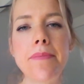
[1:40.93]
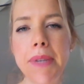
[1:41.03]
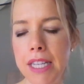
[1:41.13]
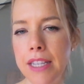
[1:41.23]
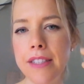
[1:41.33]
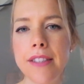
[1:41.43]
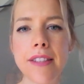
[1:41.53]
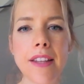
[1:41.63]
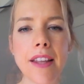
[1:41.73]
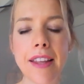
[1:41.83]

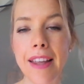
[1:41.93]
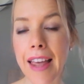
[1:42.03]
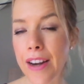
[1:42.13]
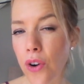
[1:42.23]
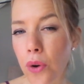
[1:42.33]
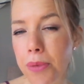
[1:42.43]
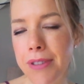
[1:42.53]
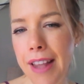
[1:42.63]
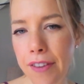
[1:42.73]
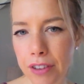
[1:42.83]
peace, and
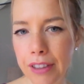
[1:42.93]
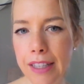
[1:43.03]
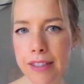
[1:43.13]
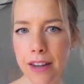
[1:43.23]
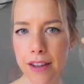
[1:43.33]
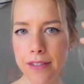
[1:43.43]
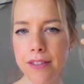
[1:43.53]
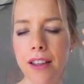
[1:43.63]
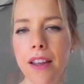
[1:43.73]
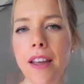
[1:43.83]
almost
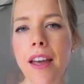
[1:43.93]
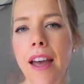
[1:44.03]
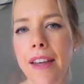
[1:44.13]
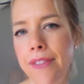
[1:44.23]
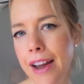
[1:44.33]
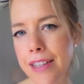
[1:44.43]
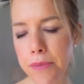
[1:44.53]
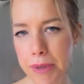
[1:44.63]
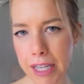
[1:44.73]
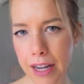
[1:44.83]
effortlessness. And that's
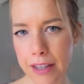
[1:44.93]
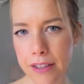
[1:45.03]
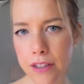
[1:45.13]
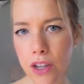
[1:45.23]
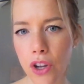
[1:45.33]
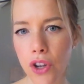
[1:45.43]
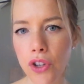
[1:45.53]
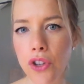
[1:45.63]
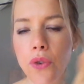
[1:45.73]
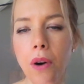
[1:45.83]
because
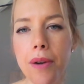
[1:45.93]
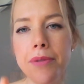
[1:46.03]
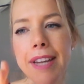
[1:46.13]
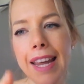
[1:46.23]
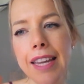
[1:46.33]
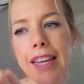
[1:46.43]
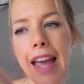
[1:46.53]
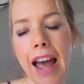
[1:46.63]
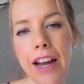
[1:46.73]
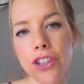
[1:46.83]
you are taking
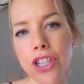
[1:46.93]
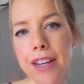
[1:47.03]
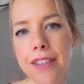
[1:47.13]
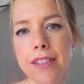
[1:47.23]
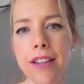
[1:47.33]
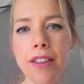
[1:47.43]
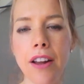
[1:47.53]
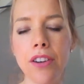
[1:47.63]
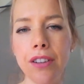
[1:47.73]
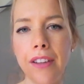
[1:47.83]
actions that
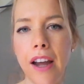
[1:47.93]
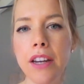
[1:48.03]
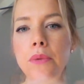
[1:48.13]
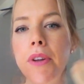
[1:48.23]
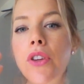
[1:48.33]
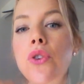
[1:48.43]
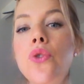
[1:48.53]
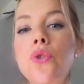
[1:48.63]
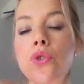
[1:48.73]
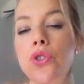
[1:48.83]
are aligned with
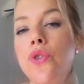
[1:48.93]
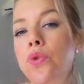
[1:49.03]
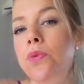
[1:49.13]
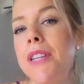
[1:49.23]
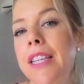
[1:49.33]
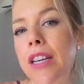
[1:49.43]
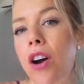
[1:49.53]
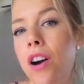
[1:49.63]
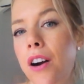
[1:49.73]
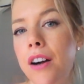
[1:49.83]
who you really
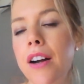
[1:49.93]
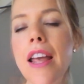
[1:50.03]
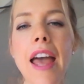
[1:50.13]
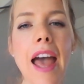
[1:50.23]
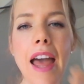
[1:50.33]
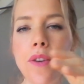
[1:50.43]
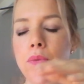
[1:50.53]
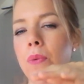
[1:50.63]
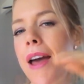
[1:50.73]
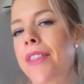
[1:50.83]
are.
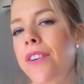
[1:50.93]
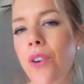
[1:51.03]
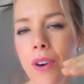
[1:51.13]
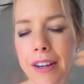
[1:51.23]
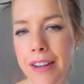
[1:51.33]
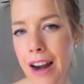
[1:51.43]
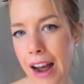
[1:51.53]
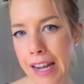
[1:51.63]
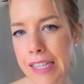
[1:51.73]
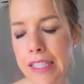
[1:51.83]
And whether or
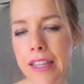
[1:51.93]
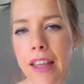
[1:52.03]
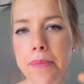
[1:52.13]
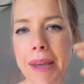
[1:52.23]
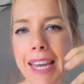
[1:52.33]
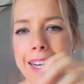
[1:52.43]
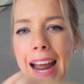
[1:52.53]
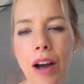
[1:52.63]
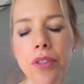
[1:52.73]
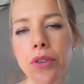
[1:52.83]
not they pan
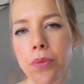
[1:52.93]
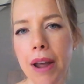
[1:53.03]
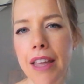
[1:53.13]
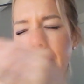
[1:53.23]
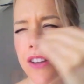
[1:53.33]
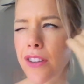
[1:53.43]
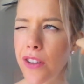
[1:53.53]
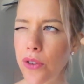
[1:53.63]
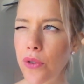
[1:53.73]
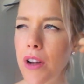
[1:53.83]
out the way that
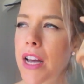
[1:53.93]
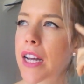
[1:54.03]
you